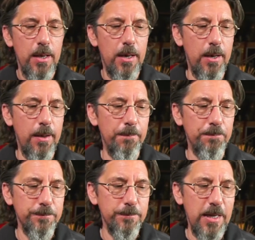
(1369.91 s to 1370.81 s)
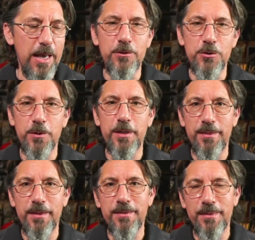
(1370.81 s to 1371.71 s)
kind of enjoy the
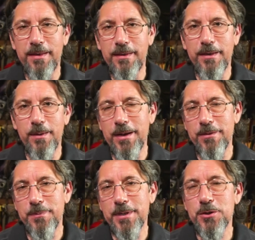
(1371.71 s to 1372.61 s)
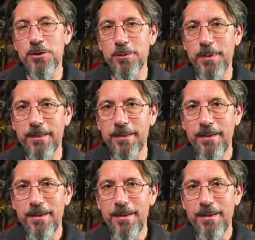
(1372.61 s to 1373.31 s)
thing that, you know, I've missed doing.